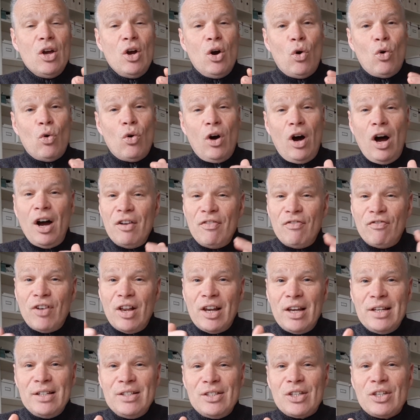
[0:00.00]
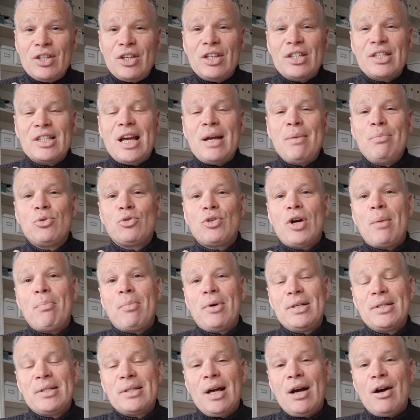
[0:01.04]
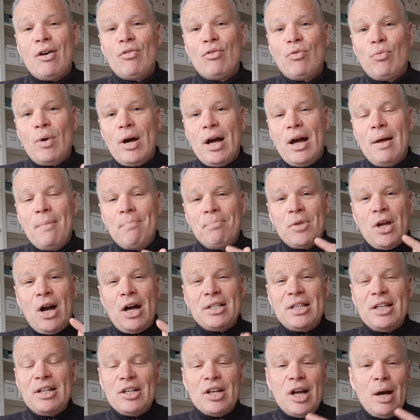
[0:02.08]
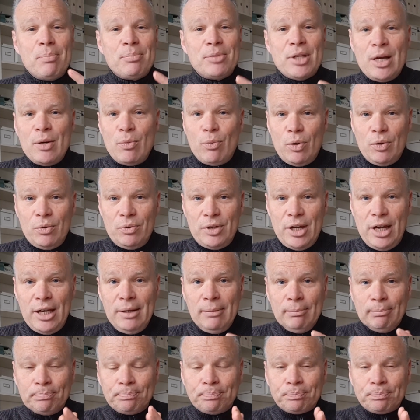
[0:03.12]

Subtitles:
Or I fell into the same trap myself where I did an update one day,